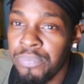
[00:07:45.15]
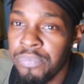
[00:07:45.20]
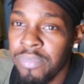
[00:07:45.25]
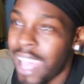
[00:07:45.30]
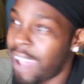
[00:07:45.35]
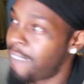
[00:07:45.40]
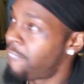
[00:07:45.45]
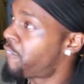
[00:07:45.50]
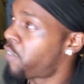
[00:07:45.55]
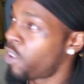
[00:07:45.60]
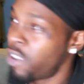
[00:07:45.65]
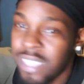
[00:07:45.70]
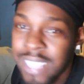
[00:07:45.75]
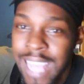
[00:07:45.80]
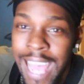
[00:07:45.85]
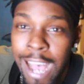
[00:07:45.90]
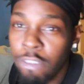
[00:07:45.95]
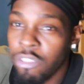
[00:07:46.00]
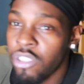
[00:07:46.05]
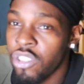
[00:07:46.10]
That first
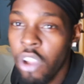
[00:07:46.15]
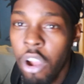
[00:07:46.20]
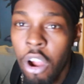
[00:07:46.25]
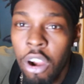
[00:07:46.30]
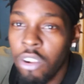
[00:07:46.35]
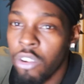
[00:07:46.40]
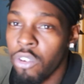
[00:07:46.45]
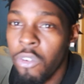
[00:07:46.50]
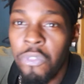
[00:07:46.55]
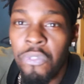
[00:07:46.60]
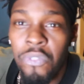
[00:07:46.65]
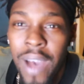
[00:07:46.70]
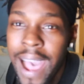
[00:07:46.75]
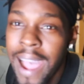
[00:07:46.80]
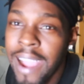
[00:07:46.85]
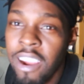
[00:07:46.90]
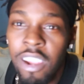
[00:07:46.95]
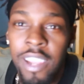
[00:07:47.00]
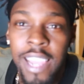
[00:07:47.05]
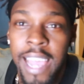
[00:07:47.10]
house cardinal
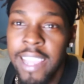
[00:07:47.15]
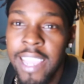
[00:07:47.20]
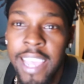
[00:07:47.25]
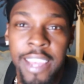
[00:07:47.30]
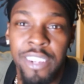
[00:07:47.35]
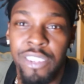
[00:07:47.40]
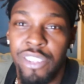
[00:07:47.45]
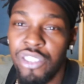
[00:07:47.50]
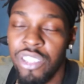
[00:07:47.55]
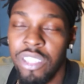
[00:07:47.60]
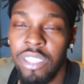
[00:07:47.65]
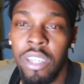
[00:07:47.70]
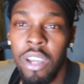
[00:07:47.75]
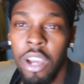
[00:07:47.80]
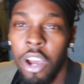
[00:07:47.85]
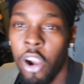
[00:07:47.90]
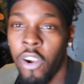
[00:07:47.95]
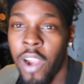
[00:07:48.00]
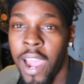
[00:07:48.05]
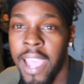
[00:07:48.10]
fire like energy.
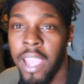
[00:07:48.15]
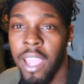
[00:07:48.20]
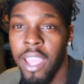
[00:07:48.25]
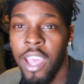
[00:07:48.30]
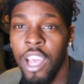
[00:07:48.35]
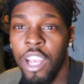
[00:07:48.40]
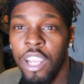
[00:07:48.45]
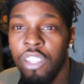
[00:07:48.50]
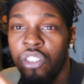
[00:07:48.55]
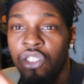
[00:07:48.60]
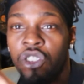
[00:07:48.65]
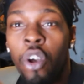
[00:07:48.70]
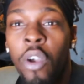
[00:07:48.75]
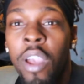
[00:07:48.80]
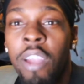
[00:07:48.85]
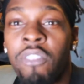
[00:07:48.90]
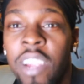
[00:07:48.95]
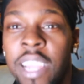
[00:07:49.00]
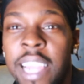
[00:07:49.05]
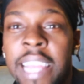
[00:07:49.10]
All right. So
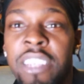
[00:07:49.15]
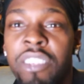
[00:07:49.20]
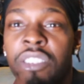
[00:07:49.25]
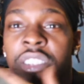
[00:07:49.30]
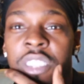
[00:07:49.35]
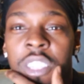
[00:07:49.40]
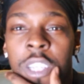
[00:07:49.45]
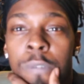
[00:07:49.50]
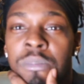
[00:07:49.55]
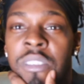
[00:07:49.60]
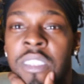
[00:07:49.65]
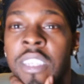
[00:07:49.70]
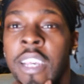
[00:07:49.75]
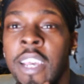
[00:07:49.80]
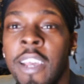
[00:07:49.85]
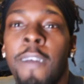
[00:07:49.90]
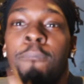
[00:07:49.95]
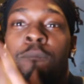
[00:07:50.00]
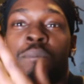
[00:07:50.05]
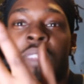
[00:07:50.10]
in relationships,
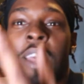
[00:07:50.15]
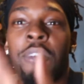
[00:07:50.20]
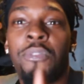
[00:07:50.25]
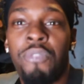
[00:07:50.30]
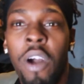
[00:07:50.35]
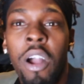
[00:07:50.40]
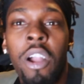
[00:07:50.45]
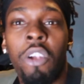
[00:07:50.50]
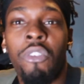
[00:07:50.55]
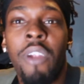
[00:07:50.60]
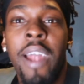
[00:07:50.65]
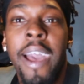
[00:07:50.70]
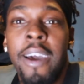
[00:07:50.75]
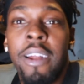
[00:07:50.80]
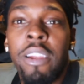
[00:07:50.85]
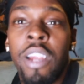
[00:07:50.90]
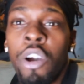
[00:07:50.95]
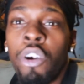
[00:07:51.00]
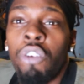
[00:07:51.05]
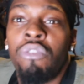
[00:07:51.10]
they fuck
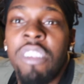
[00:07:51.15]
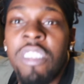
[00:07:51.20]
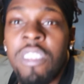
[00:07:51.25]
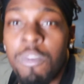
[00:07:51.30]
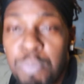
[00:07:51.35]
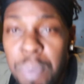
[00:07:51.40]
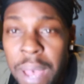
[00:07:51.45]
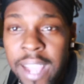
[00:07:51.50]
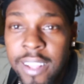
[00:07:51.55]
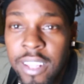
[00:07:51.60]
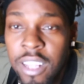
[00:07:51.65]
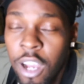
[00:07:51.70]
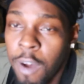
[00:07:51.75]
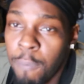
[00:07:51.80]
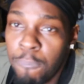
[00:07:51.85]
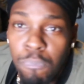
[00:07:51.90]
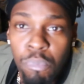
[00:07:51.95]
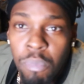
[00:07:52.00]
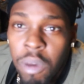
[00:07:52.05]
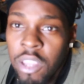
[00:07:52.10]
around, respect
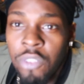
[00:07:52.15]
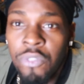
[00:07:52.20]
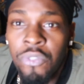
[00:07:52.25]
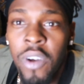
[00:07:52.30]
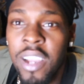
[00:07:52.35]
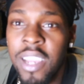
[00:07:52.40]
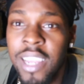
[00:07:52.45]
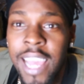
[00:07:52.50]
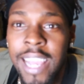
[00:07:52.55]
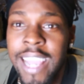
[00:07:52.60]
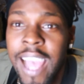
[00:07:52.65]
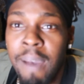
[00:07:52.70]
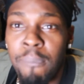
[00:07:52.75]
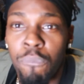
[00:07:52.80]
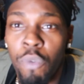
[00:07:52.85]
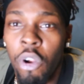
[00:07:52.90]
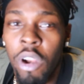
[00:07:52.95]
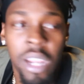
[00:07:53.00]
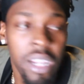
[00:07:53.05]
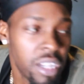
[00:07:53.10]
a motherfucker that got
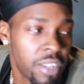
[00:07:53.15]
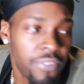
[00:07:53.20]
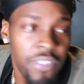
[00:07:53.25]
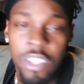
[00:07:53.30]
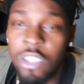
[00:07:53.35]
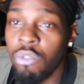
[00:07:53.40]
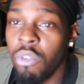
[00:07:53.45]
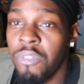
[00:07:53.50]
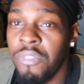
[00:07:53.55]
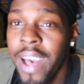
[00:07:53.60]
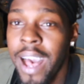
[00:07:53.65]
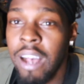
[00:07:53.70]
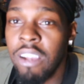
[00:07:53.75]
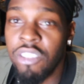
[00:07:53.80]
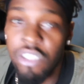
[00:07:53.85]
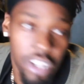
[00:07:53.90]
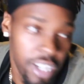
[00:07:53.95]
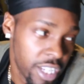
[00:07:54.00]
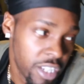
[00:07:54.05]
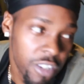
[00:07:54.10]
more individual
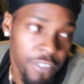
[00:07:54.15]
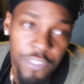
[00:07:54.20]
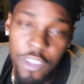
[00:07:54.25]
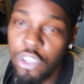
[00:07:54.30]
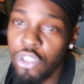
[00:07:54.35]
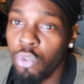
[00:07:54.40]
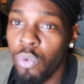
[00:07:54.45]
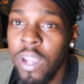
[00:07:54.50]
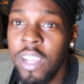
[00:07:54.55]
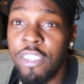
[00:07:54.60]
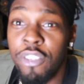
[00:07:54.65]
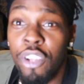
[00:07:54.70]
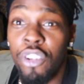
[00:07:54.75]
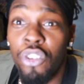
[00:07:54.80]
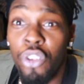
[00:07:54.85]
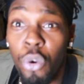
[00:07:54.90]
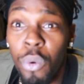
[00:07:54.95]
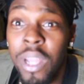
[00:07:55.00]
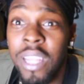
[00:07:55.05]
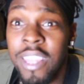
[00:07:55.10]
values or individual ways
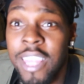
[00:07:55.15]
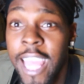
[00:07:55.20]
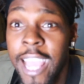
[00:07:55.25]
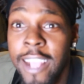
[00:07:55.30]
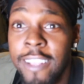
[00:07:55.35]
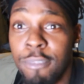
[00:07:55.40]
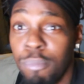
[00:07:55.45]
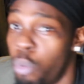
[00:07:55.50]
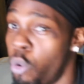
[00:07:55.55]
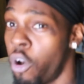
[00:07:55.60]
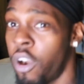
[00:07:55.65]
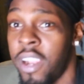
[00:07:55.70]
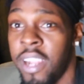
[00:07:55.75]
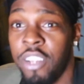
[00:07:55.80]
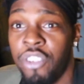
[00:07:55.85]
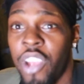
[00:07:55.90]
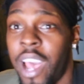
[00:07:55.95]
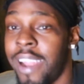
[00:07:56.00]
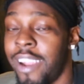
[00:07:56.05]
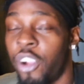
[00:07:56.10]
of doing things more
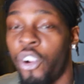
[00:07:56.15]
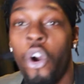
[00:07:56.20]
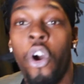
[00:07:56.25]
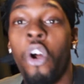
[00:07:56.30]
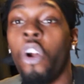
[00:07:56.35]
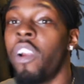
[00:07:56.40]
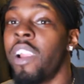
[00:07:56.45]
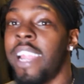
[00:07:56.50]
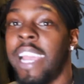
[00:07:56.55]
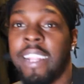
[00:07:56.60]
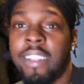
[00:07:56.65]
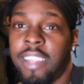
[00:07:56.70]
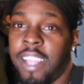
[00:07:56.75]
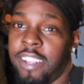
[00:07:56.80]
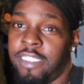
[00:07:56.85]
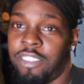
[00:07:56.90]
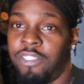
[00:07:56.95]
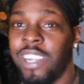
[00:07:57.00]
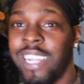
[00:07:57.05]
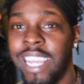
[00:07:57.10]
than trying to correlate
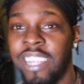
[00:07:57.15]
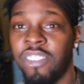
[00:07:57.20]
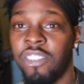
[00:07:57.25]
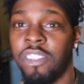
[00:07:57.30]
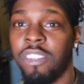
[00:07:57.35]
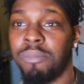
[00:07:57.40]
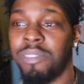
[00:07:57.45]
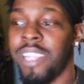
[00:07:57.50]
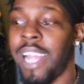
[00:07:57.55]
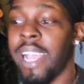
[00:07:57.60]
things in relationships.